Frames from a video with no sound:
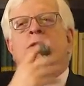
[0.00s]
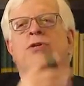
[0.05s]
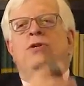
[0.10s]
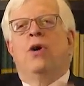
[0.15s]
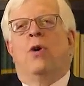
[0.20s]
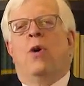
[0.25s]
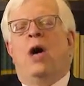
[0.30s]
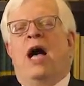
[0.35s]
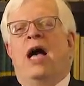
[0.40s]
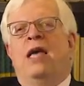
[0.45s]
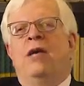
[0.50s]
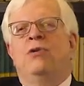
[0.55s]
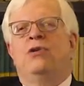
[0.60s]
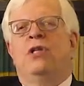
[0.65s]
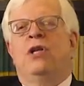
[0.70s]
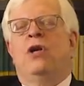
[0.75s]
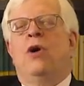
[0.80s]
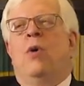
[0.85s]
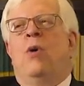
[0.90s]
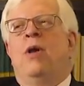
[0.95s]
So I used
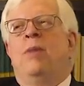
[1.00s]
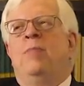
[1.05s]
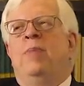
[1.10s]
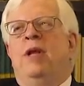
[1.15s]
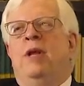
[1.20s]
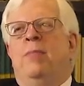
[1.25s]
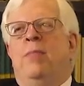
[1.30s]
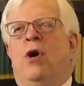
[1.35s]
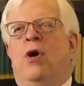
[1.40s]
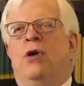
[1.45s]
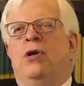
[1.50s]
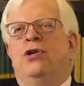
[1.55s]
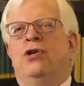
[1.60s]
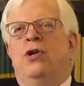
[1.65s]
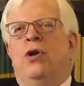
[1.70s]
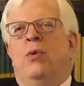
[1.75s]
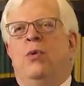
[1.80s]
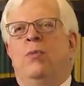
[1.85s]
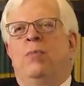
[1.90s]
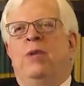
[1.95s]
to go on Bill Maher's
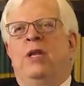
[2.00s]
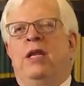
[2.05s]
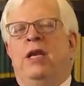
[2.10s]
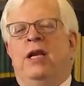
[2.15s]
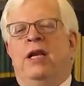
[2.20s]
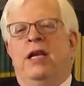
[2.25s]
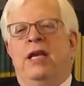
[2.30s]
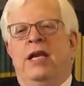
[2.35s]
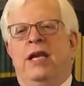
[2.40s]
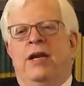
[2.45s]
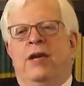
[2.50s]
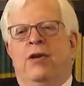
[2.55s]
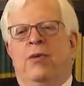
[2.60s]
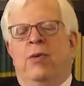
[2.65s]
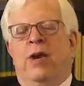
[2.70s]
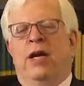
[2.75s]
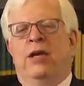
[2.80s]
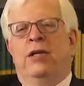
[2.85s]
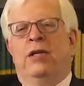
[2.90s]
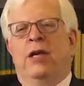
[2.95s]
show, Politically
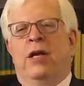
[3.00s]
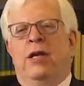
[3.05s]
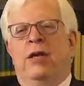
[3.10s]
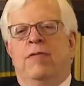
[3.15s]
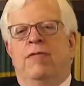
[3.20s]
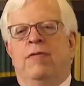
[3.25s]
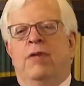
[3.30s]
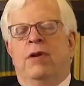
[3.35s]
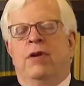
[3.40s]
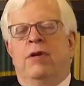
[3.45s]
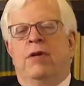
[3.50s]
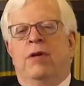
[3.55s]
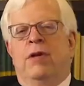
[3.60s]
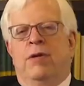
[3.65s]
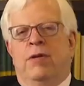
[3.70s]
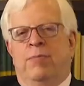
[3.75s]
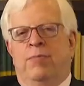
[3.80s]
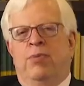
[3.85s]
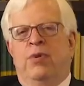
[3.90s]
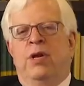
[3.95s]
Incorrect, on
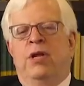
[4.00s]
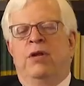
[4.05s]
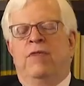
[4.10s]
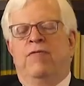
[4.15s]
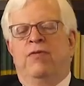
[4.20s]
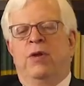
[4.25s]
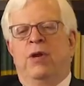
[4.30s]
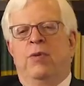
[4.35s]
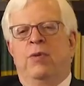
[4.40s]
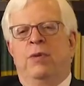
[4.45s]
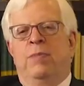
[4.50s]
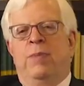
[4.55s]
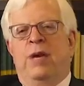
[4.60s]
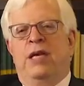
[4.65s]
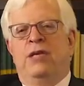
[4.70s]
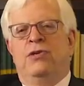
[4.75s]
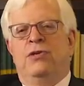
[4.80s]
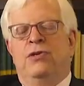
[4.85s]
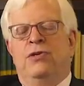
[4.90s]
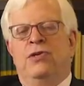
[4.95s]
a pretty frequent
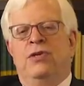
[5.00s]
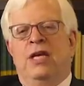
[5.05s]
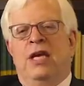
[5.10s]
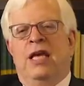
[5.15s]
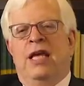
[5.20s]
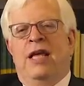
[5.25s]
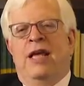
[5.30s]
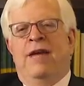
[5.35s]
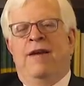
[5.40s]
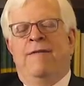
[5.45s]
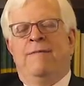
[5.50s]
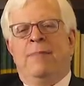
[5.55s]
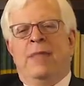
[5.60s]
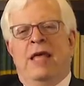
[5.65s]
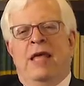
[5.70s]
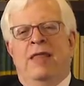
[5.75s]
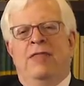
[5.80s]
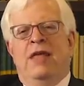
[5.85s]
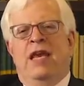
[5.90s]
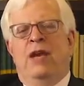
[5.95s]
basis.
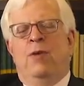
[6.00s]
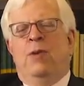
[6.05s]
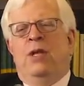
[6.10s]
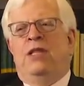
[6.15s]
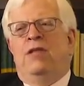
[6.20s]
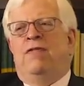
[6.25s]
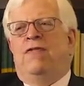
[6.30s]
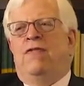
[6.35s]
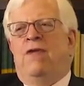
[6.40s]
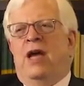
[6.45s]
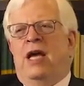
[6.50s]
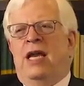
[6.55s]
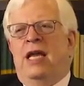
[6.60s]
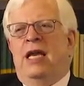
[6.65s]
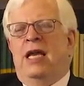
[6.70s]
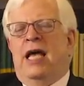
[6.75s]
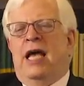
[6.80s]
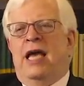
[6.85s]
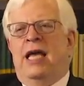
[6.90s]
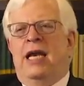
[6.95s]
Then he went to Friday
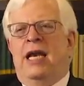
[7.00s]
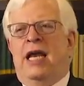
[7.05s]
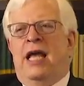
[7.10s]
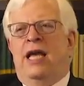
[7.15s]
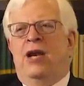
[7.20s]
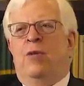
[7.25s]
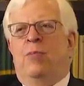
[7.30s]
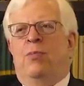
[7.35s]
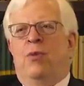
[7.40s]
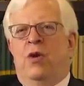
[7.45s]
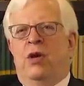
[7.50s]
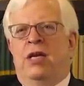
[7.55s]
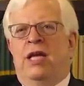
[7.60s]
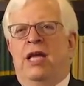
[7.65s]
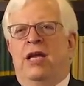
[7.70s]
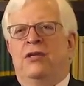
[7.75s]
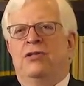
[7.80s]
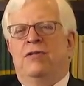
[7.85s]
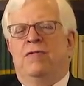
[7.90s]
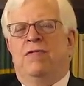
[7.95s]
night, and I don't
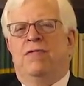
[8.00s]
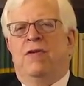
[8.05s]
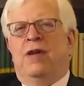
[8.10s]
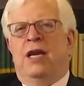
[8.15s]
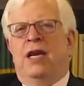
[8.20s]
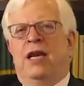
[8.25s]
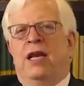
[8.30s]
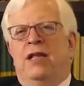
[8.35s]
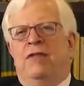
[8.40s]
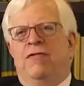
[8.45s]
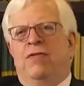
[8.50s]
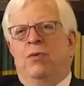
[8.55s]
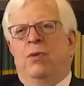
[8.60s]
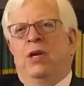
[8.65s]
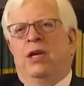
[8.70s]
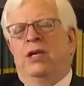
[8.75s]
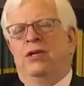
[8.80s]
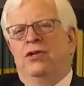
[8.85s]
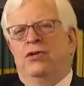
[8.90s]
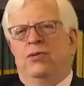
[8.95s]
broadcast on Friday nights for
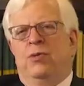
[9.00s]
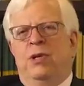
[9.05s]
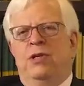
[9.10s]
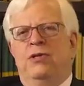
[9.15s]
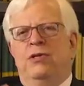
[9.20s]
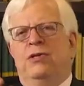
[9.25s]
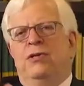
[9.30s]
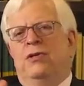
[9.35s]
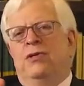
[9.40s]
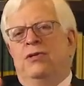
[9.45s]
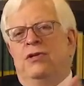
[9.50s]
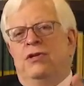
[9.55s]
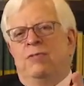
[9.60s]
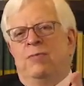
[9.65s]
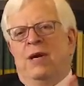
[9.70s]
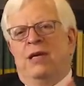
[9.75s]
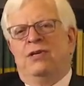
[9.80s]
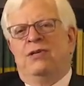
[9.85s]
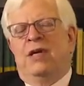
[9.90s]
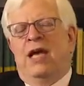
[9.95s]
religious reasons because it's
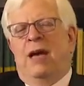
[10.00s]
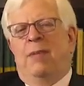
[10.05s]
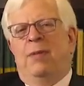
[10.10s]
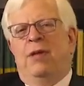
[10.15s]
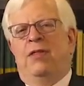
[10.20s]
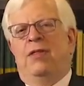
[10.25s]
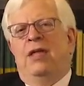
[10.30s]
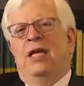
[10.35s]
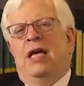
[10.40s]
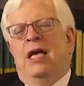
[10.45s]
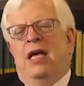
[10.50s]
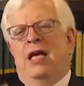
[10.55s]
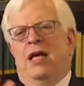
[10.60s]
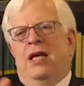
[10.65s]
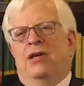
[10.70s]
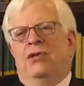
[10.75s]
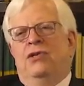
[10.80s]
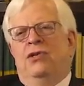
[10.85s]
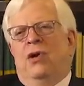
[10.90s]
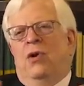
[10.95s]
my Sabbath.
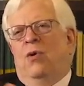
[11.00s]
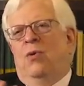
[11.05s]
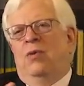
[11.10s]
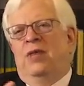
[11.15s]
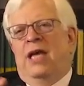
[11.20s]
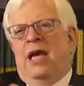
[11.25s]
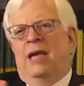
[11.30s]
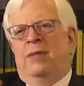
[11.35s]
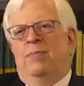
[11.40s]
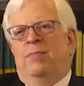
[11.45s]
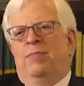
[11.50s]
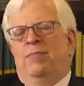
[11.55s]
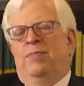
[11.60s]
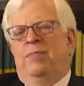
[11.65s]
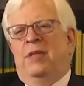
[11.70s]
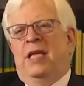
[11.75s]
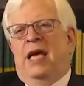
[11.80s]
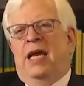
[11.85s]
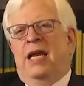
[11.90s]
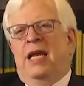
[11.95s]
So that
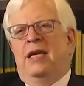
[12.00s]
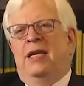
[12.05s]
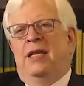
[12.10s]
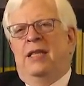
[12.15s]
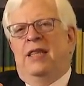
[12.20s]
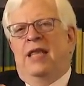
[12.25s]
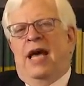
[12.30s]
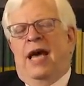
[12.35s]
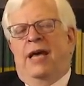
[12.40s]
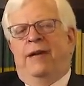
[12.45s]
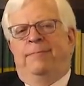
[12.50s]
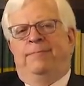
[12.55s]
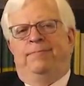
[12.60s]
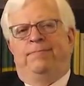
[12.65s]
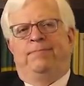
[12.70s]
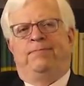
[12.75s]
ended that.